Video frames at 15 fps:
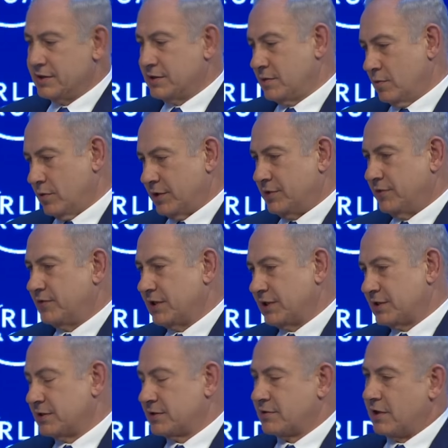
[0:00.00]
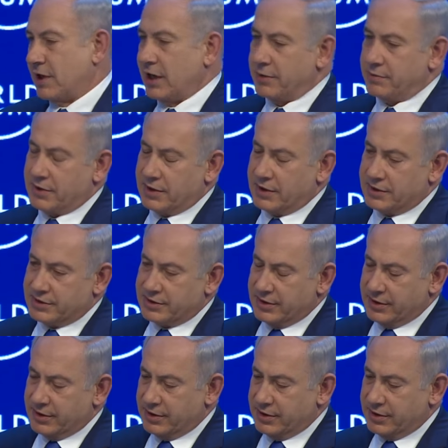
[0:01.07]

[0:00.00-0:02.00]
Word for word: is what you've just described. It's the,